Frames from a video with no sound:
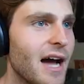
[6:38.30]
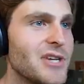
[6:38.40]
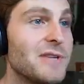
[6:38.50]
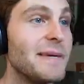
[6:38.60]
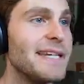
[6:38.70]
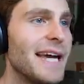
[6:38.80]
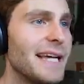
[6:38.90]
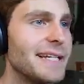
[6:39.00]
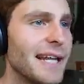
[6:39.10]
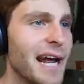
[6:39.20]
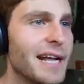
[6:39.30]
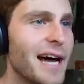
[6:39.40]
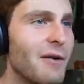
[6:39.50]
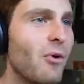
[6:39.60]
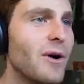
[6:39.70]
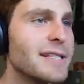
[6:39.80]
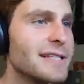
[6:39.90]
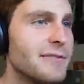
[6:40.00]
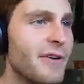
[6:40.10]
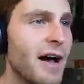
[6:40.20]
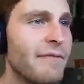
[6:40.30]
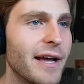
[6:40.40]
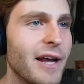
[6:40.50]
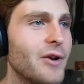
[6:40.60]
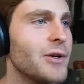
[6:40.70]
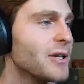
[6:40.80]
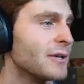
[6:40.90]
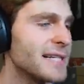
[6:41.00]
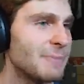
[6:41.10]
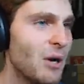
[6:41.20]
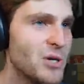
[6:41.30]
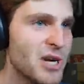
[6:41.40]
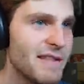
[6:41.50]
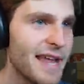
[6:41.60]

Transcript: I should be dead. Like, I, I walked into a fucking nuclear explosion,